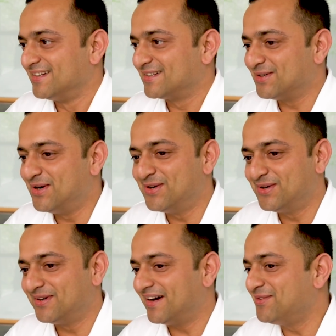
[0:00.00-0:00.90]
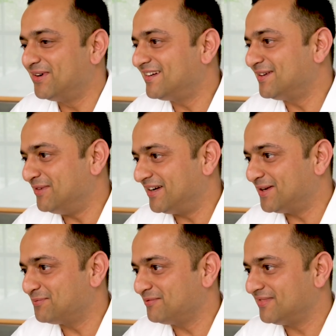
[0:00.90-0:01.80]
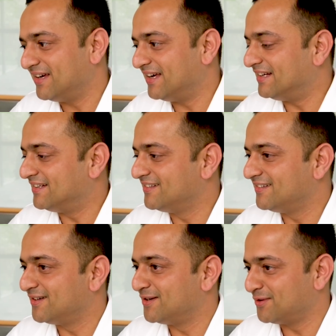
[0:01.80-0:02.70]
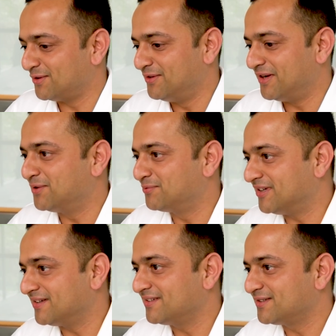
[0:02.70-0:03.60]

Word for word: So I went and met him and uh, Anunay Gupta.